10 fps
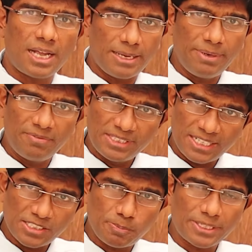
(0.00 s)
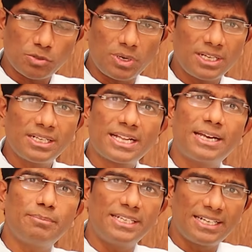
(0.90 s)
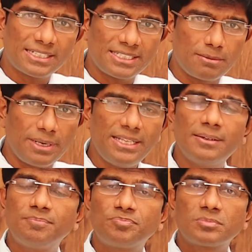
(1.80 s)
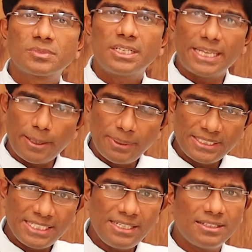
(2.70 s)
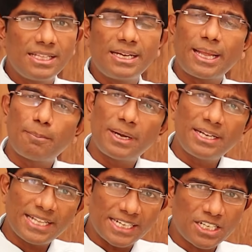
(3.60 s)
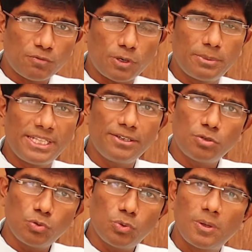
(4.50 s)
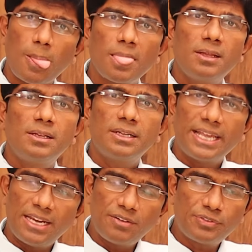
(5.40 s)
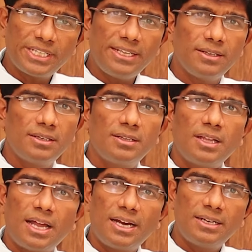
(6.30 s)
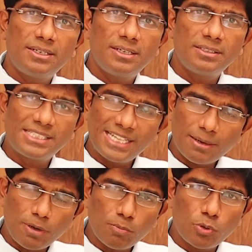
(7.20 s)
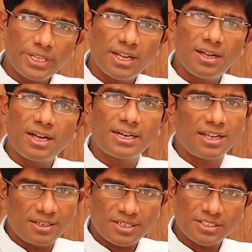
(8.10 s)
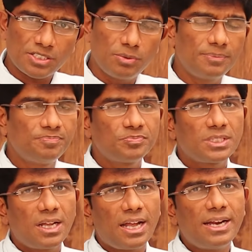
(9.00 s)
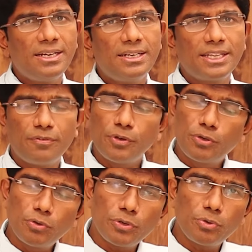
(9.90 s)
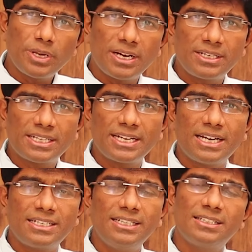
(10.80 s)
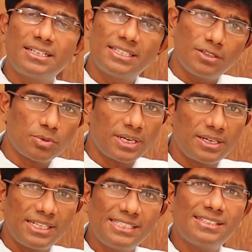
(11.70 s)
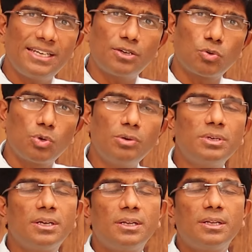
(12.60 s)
I mean with respect to lung, can be detected by ABG. Then hepatic encephalopathy, do LFT and serum ammonia and ultrasound. And if you do urea and creatinine, then you can easily rule out